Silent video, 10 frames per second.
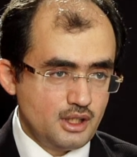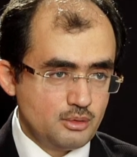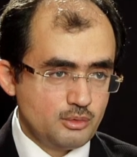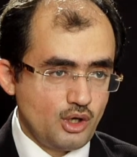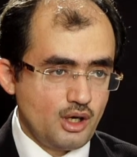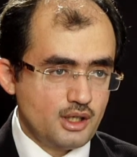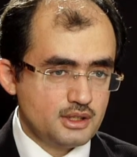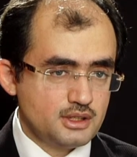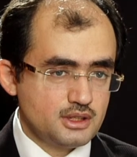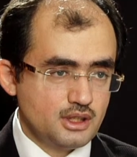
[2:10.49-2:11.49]
the human
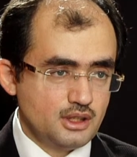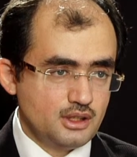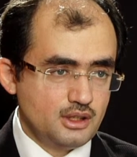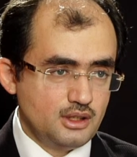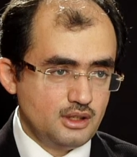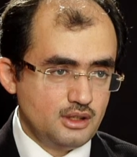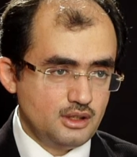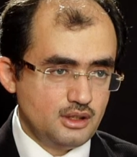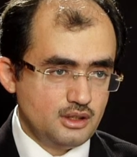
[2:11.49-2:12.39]
rights and in